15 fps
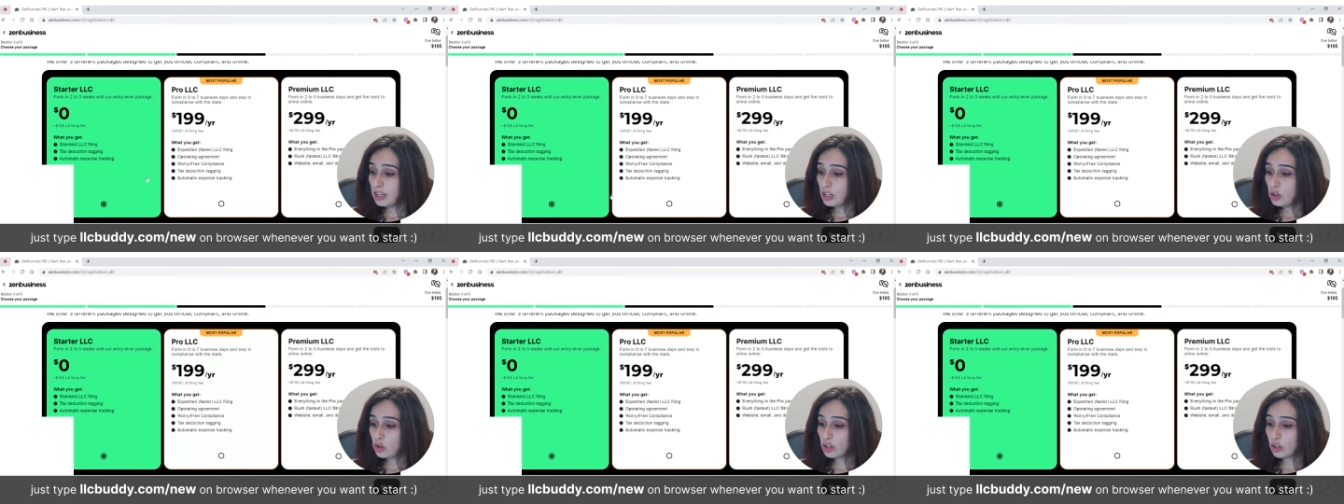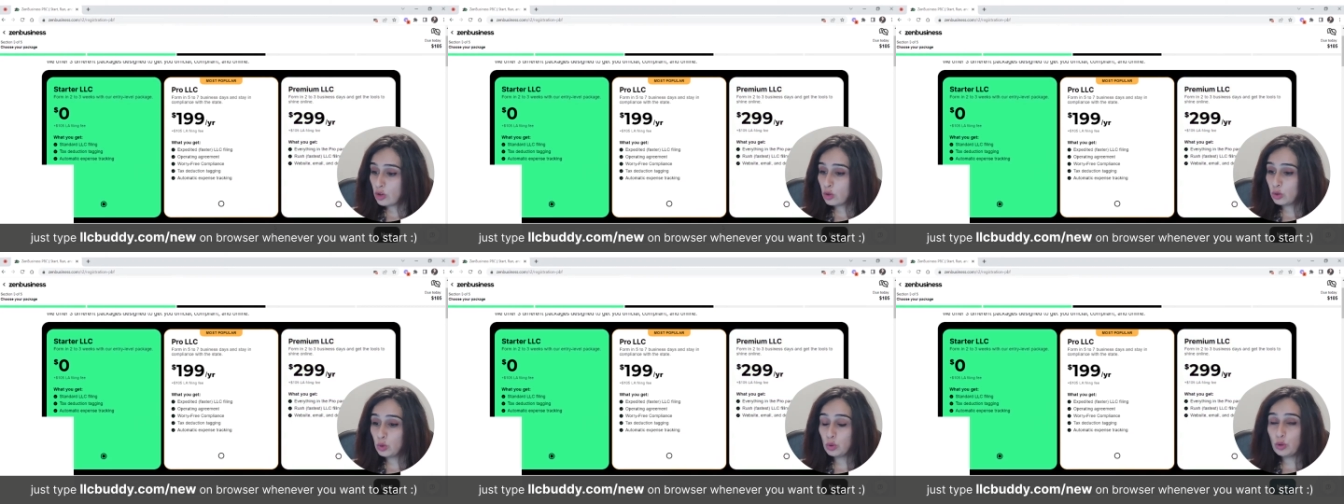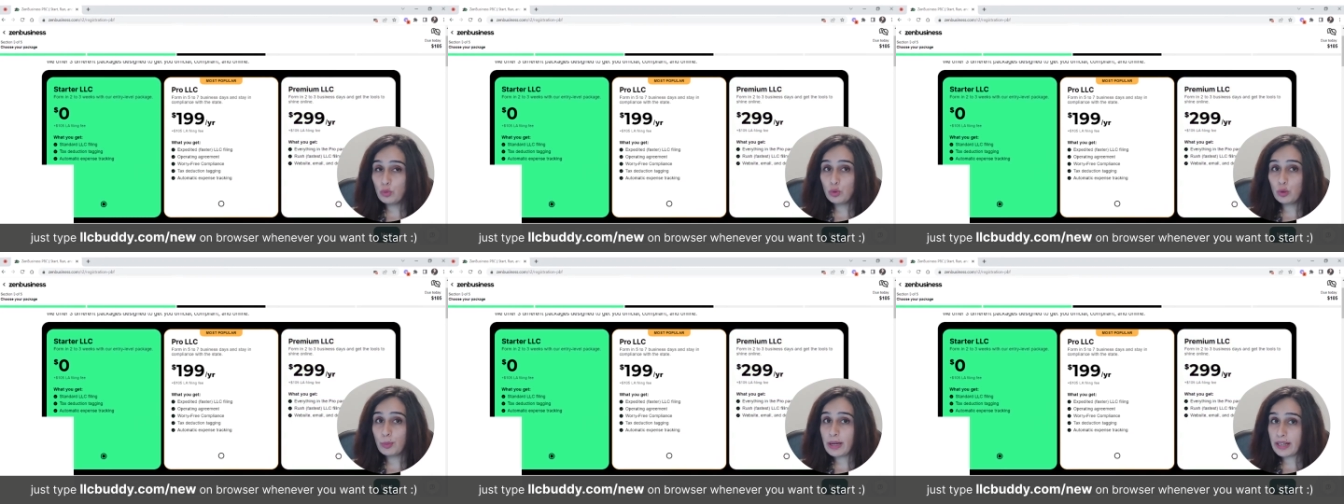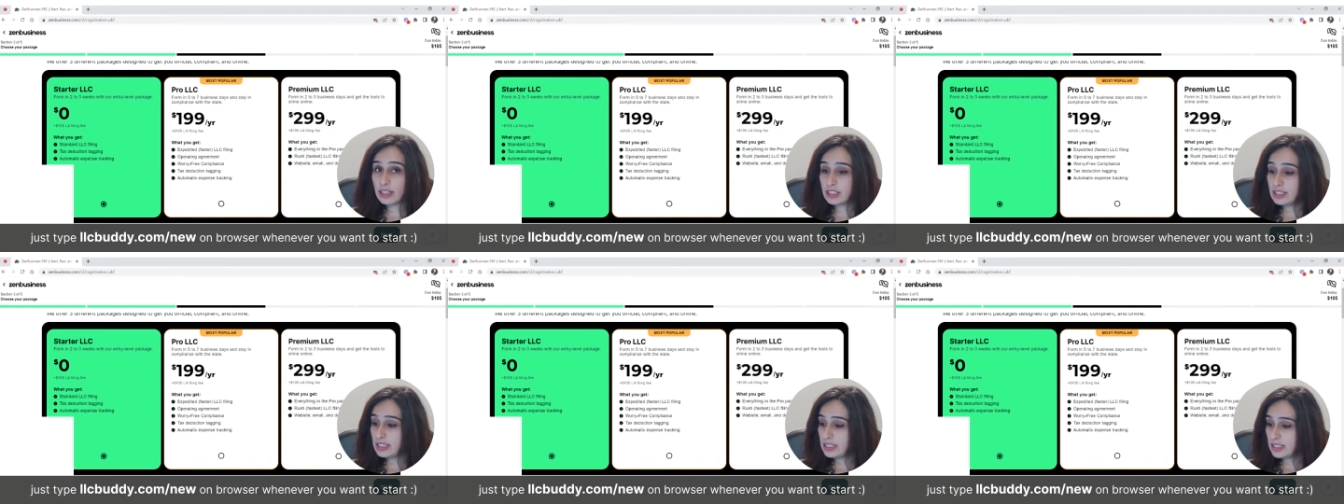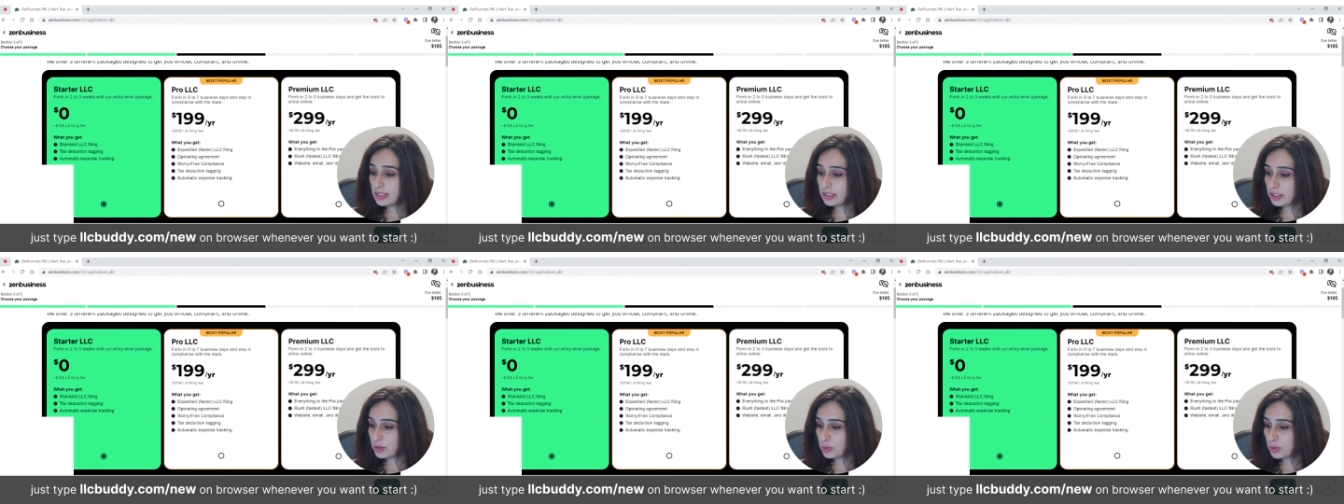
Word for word: You can go through the full package detail as